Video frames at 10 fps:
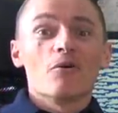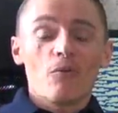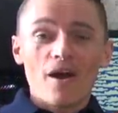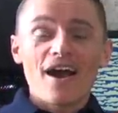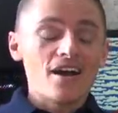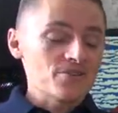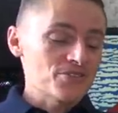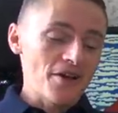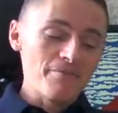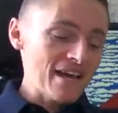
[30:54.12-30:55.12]
wow.
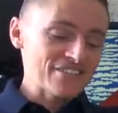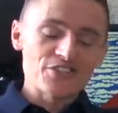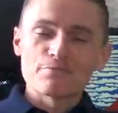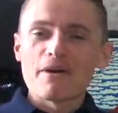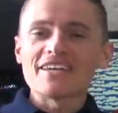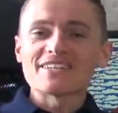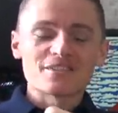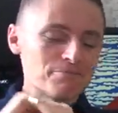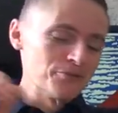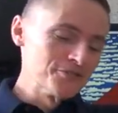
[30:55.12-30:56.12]
So it just makes
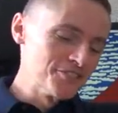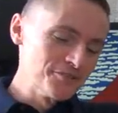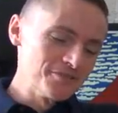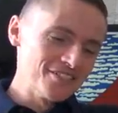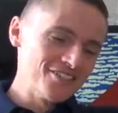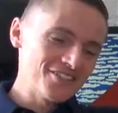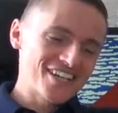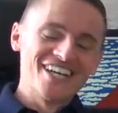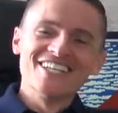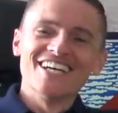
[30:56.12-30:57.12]
the Paul Newman look